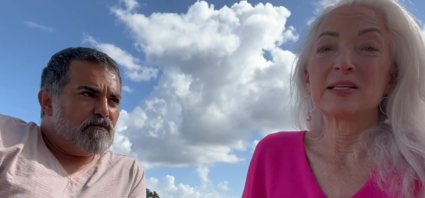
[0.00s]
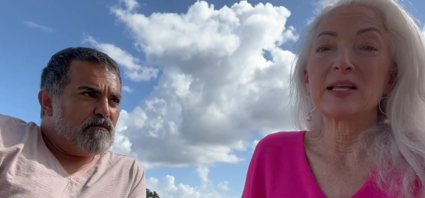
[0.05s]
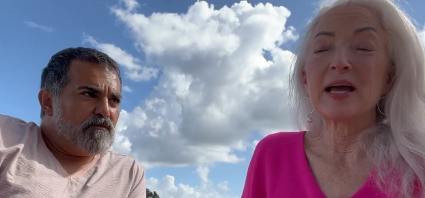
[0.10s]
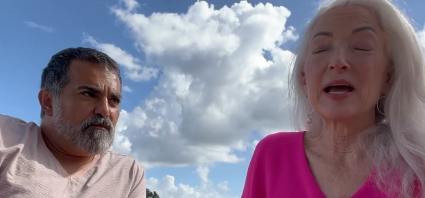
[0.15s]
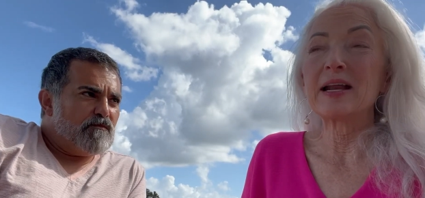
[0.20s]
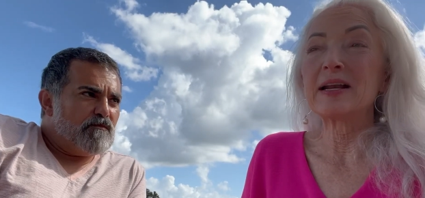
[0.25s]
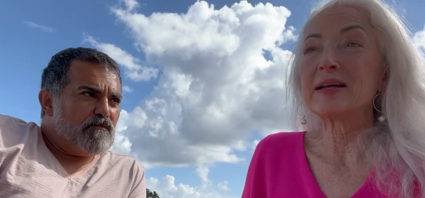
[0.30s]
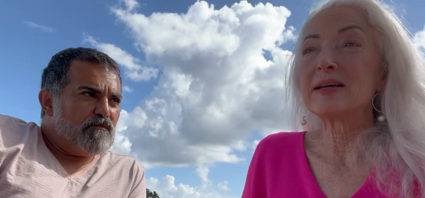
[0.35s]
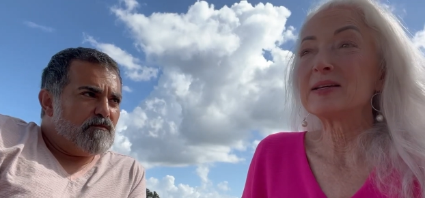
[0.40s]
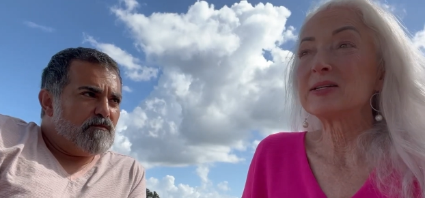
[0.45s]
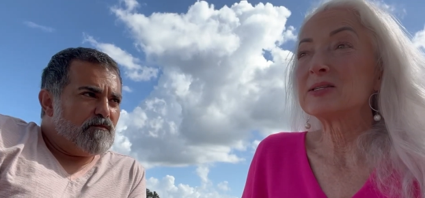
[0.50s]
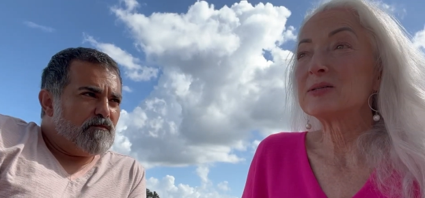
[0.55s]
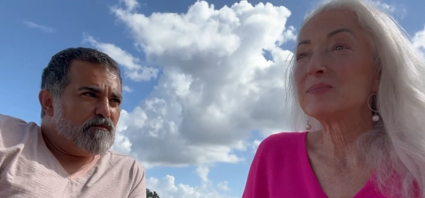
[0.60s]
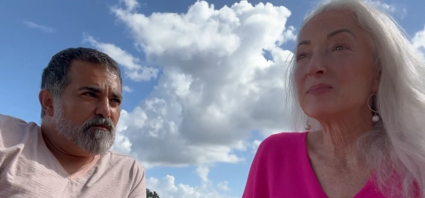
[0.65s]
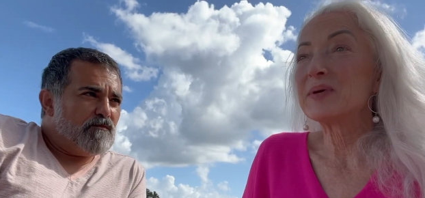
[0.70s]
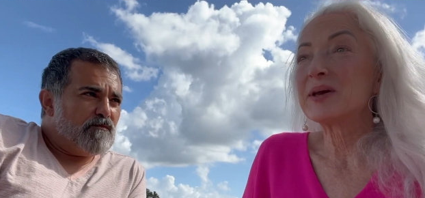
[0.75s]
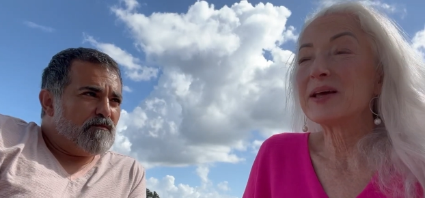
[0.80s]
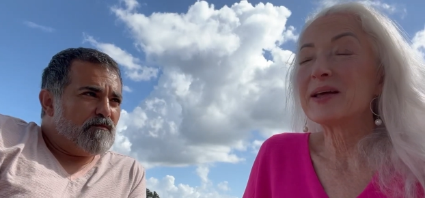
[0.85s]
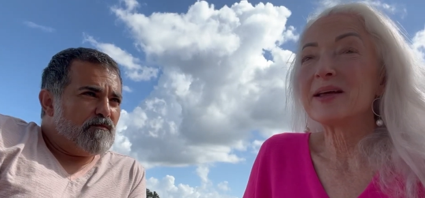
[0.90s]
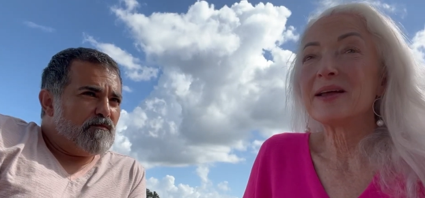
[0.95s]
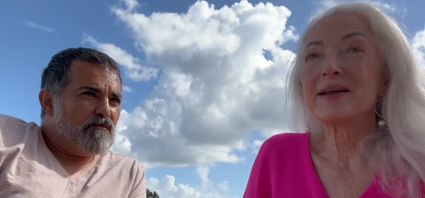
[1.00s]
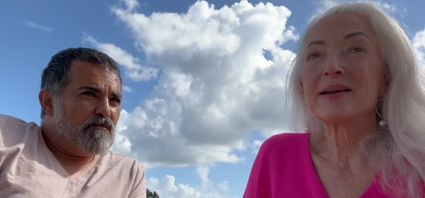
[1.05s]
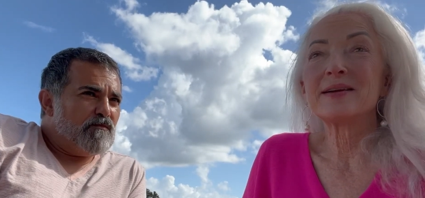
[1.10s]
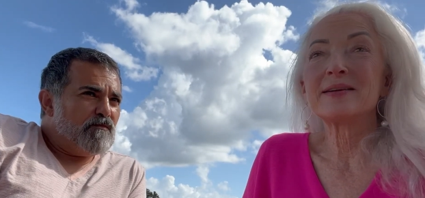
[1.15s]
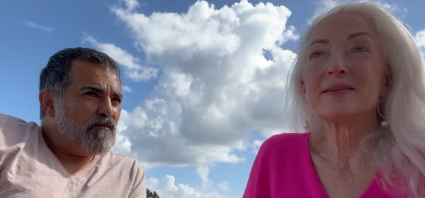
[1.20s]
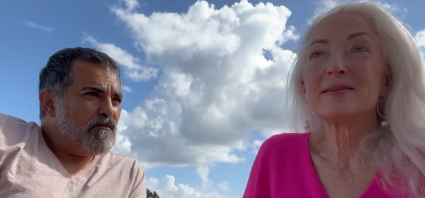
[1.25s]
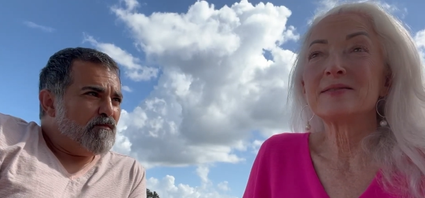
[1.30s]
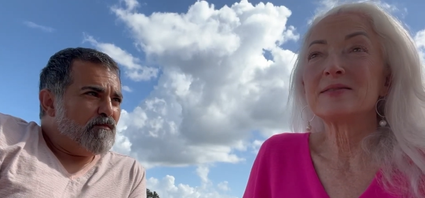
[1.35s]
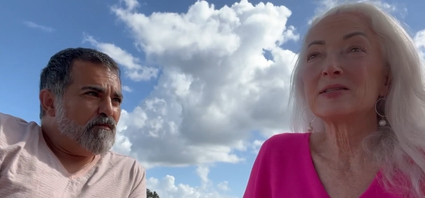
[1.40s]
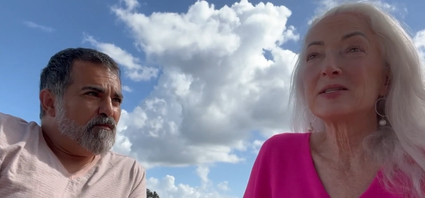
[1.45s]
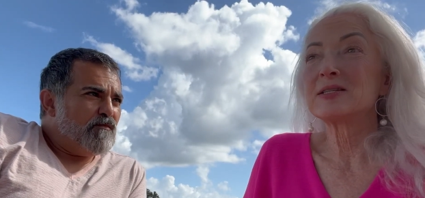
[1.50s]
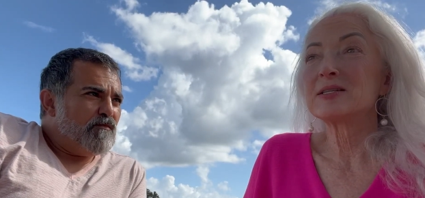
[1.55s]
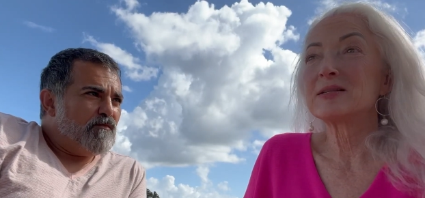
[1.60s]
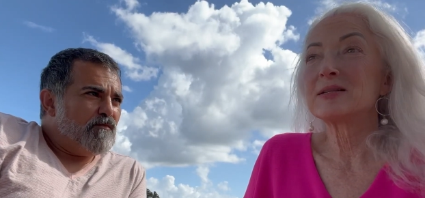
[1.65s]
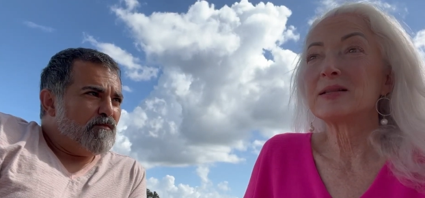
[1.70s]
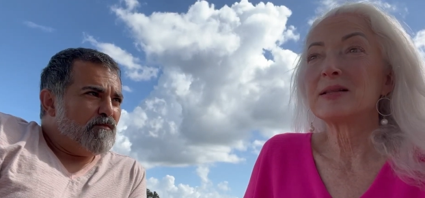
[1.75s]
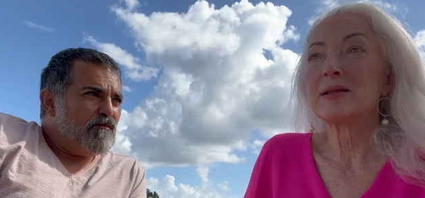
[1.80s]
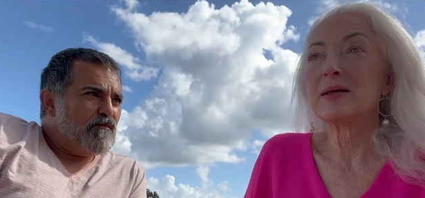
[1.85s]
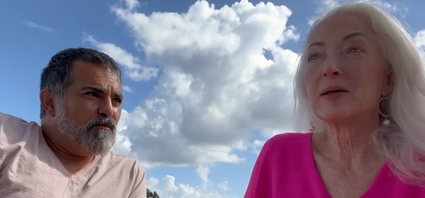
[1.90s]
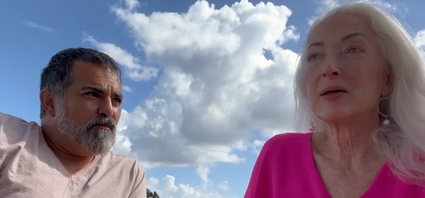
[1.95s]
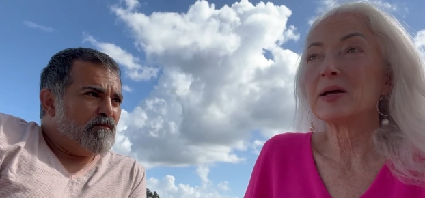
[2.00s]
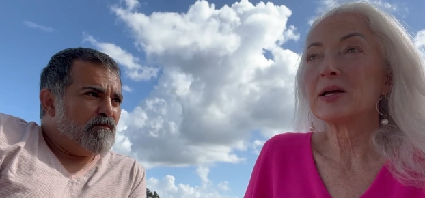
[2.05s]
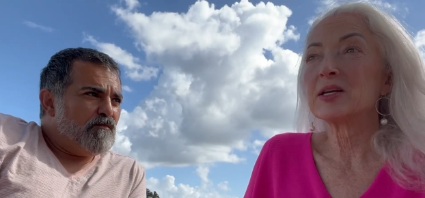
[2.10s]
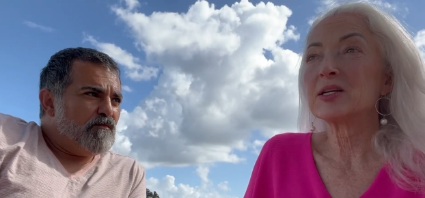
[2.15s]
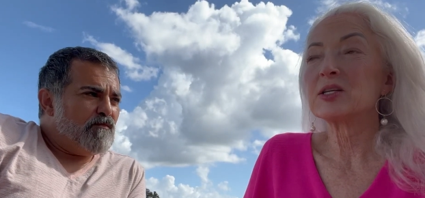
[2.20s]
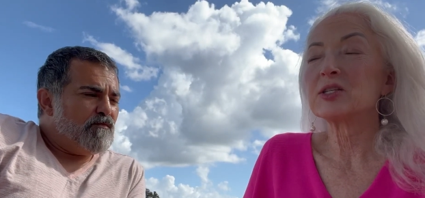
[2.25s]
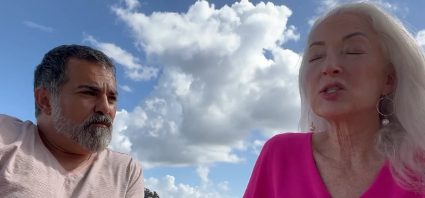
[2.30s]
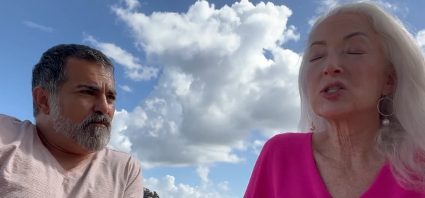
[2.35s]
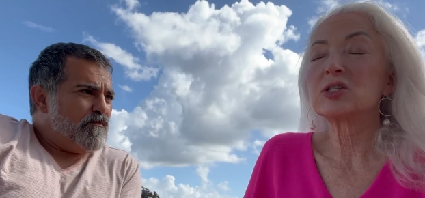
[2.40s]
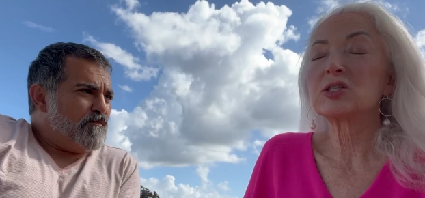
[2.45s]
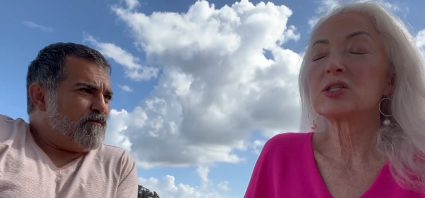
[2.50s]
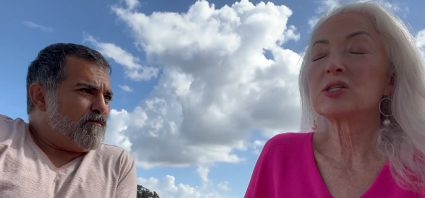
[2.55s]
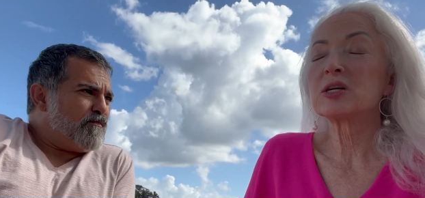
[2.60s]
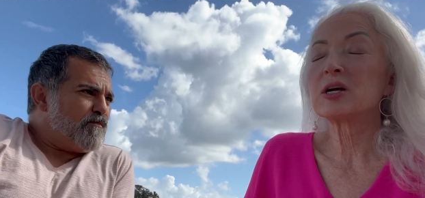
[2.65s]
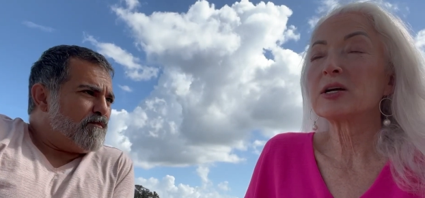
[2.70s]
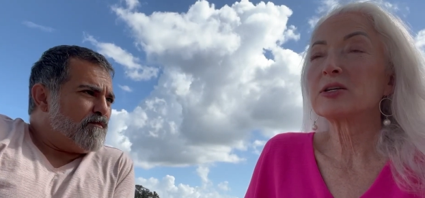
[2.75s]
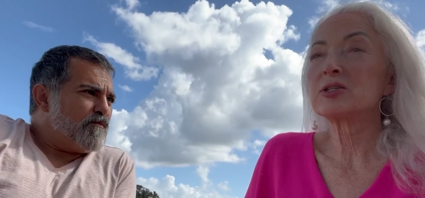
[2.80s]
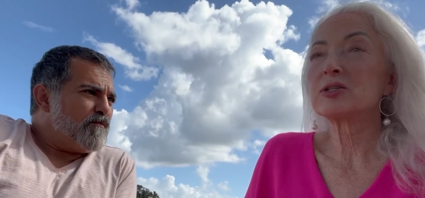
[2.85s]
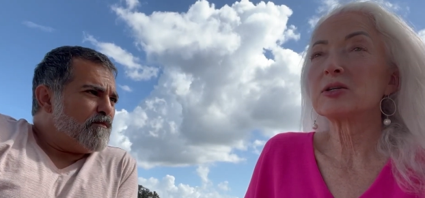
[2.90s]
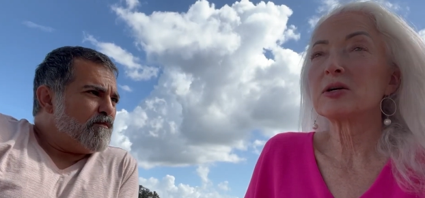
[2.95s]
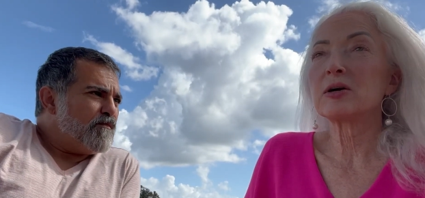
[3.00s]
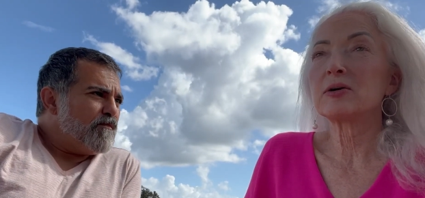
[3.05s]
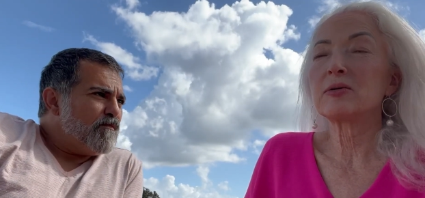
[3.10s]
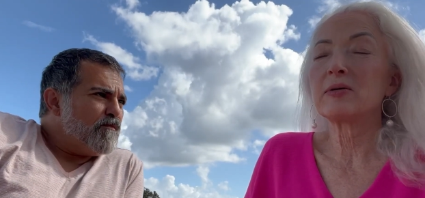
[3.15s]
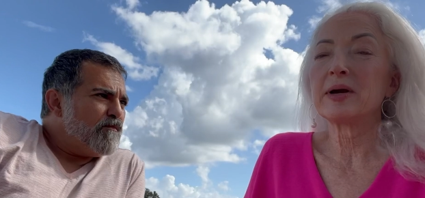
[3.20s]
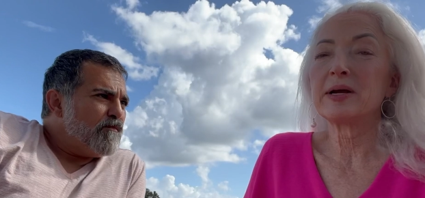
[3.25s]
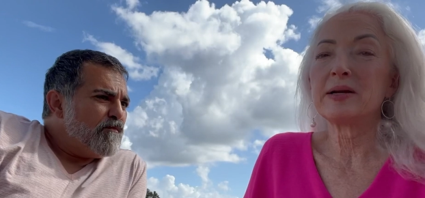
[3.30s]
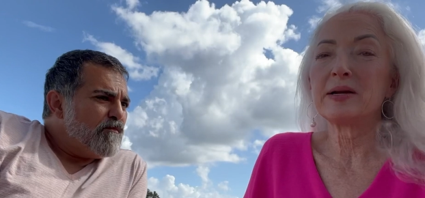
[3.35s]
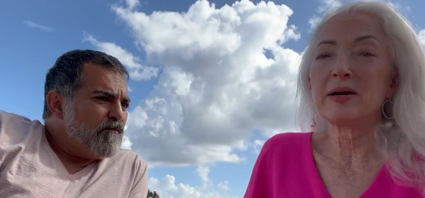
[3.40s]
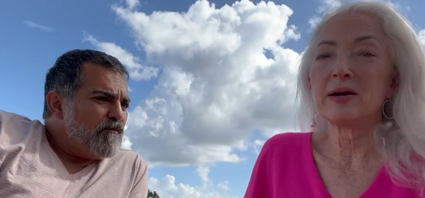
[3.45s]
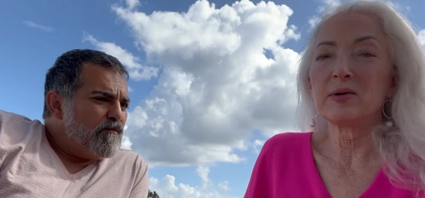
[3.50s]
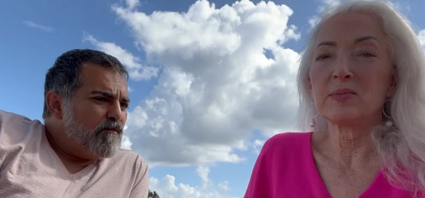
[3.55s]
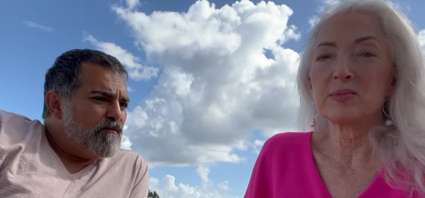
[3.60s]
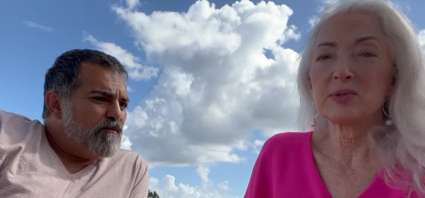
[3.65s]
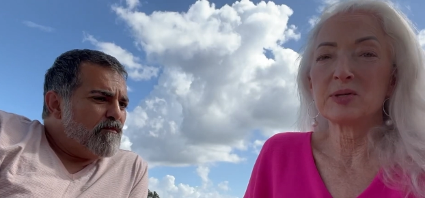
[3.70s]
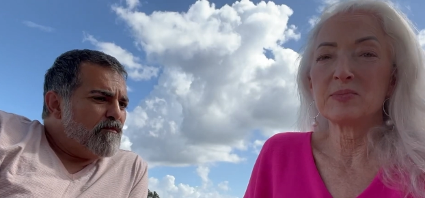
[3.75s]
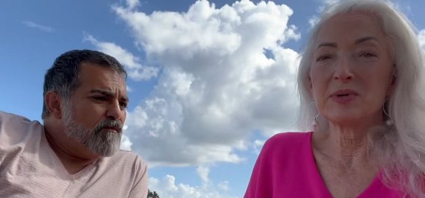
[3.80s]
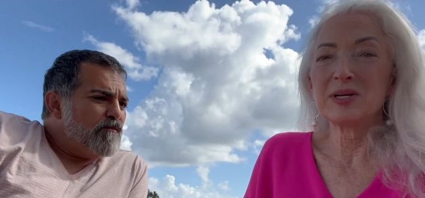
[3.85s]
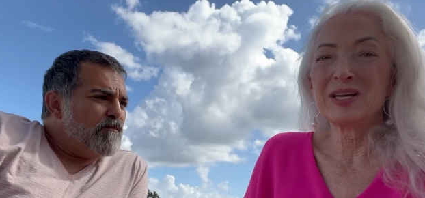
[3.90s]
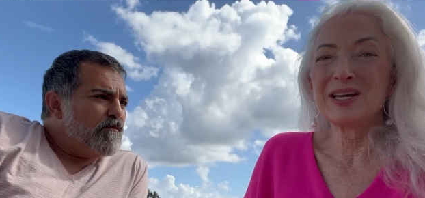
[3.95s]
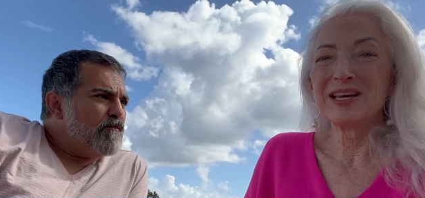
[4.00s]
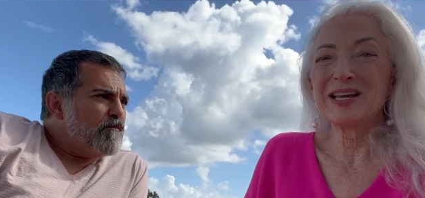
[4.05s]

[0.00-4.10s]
Speaker 1: That has been such a great help to me.